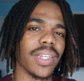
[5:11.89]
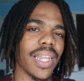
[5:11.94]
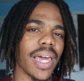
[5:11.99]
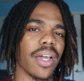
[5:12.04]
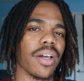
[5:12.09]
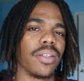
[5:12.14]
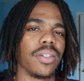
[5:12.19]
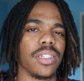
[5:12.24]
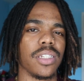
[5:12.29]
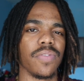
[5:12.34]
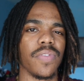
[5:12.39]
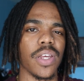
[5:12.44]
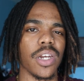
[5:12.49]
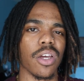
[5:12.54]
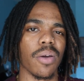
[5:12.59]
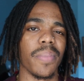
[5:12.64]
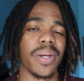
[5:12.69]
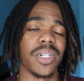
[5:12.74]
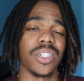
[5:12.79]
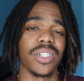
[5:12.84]
like on this
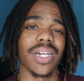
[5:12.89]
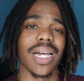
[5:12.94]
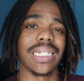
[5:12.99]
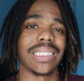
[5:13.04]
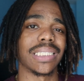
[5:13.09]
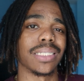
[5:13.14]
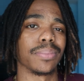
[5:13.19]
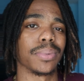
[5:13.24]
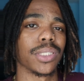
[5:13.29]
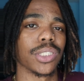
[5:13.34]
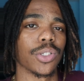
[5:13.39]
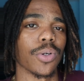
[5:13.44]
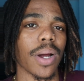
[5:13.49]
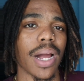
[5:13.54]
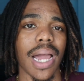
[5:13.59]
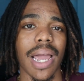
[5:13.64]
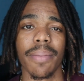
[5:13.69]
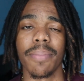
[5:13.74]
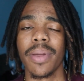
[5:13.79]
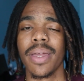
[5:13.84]
video. Make sure you guys
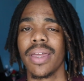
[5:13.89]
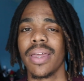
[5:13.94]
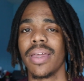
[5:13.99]
subscribe.